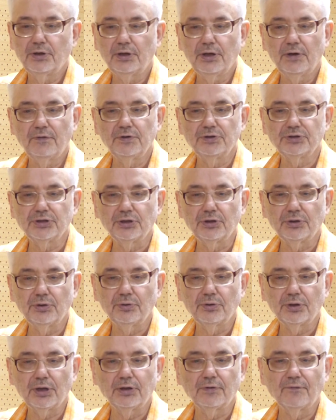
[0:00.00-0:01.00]
everything
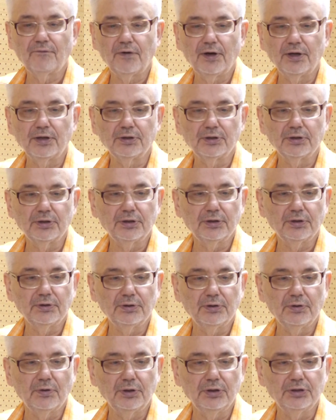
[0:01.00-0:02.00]
you can find
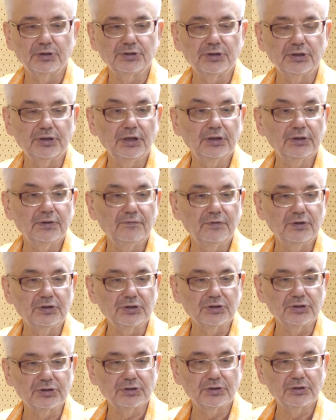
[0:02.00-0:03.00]
in the net, which
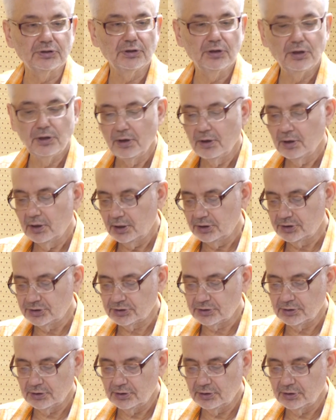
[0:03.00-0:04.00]
is
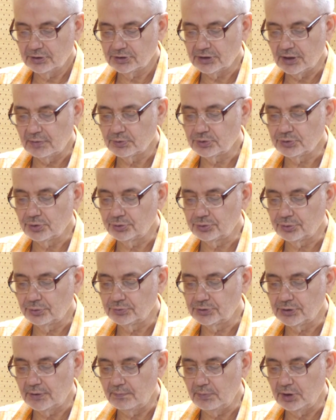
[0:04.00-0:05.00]
it's some sort
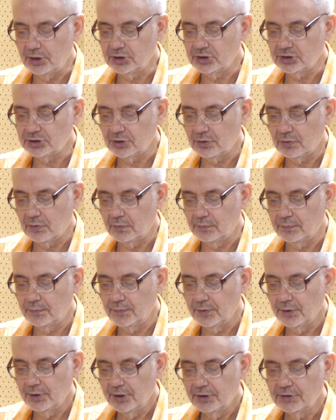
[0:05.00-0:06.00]
of the mixture of
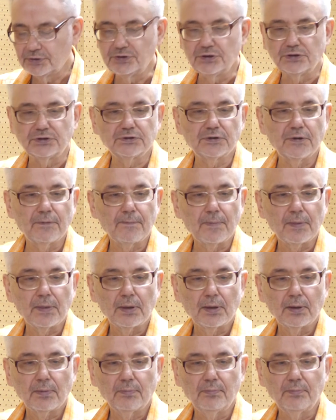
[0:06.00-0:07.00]
this
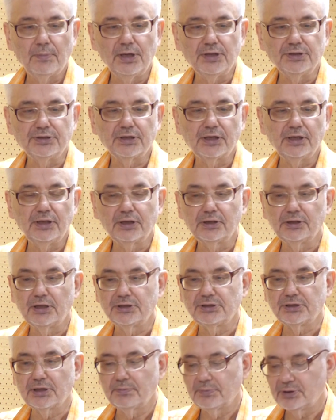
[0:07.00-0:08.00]
basically
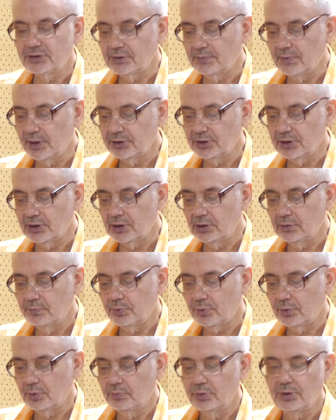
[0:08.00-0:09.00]
classic mathematical
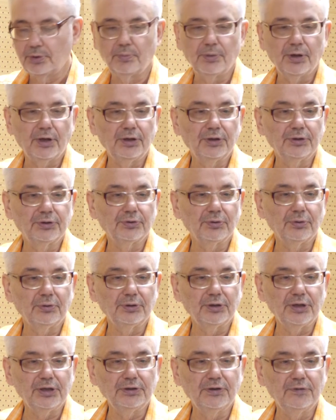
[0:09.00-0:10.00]
problem and
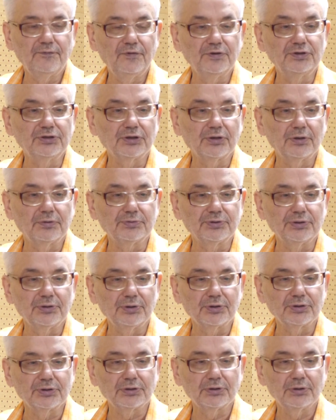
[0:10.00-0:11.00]
already physical
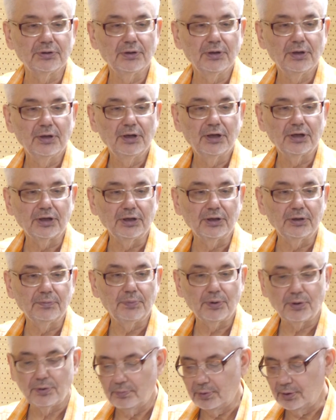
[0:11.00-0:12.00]
real
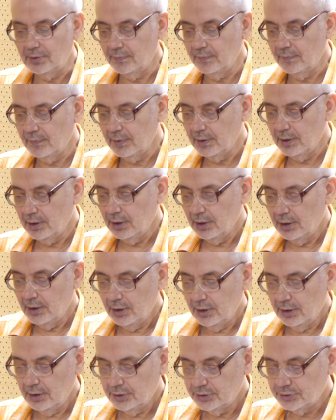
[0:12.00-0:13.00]
problem.
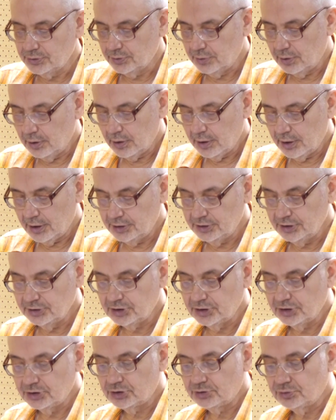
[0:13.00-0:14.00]
So this
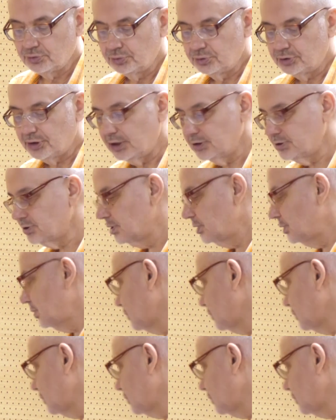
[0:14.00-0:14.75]
is two tasks.